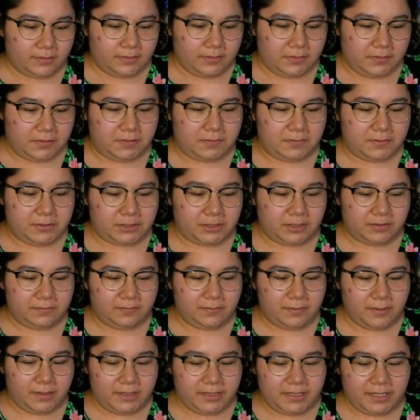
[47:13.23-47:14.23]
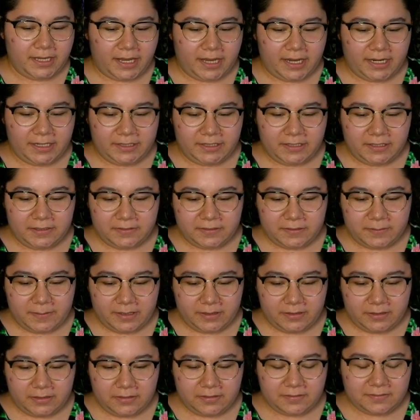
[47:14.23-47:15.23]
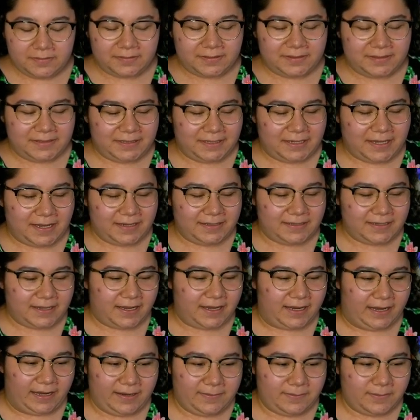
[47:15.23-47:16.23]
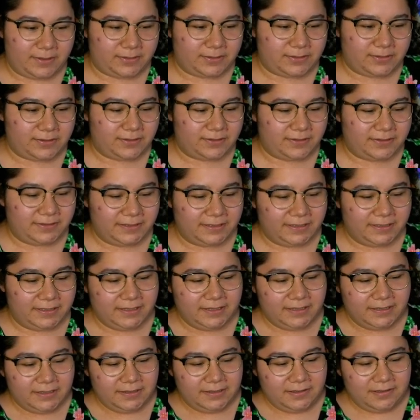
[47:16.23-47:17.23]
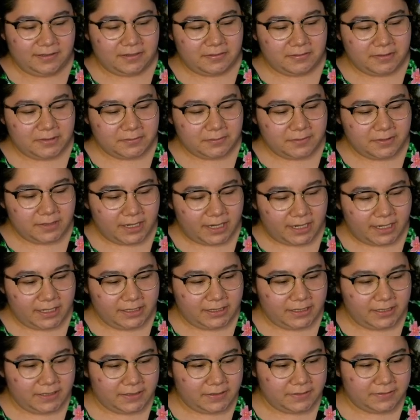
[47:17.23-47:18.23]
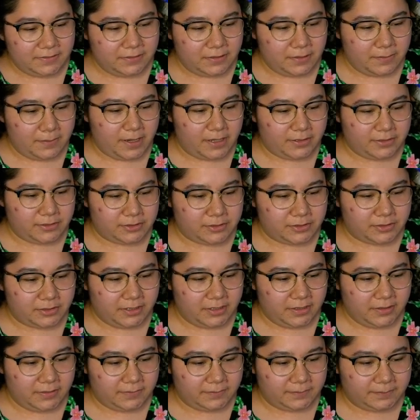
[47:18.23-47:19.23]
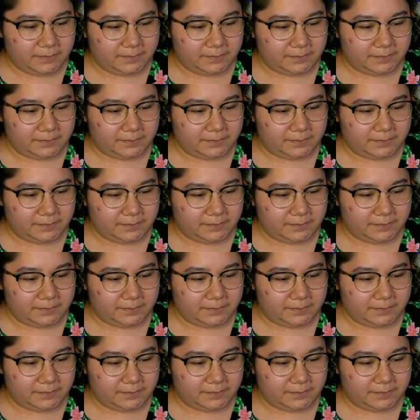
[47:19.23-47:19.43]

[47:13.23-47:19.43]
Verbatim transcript: You know which one I think is the best? God, I hate my stutter. You know which one I think is the best tree?